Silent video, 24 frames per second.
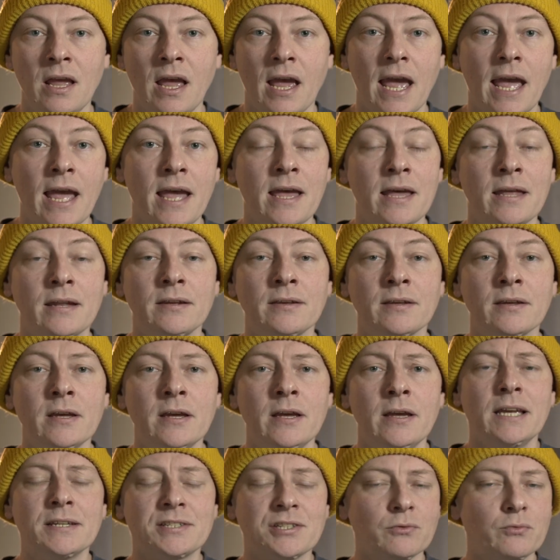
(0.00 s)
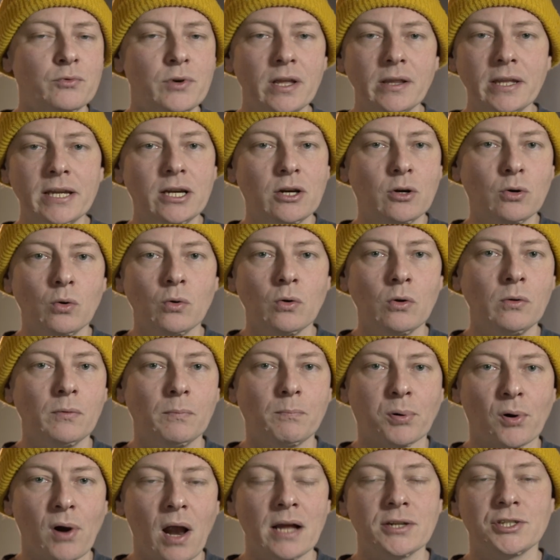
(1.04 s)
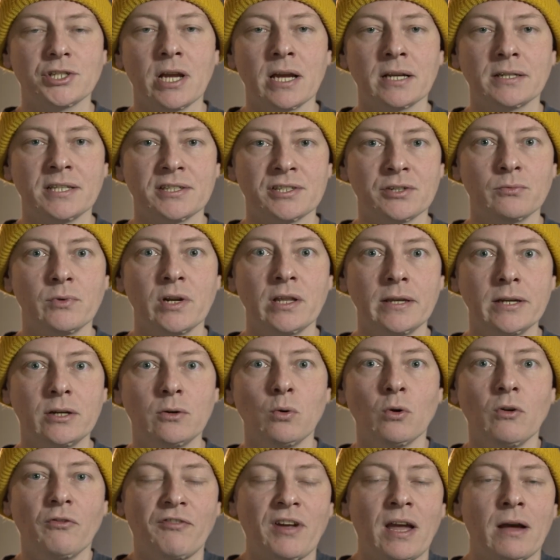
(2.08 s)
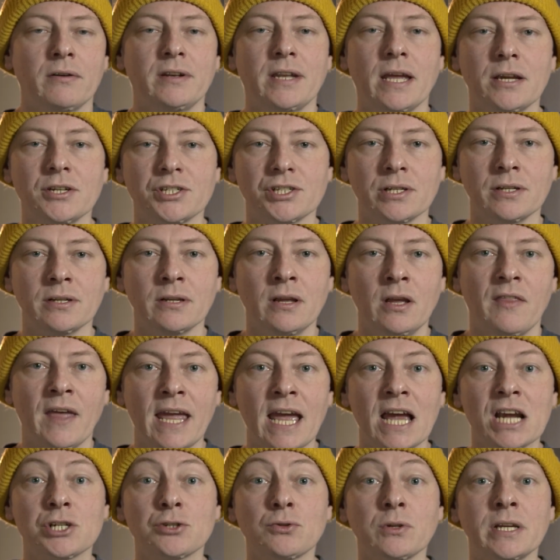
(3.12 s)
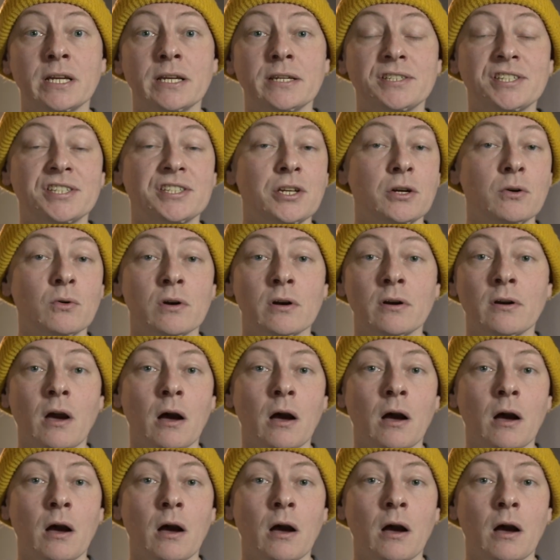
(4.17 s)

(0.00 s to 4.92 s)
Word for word: and it's a really cool project. It's a really cool foundation. They actually steward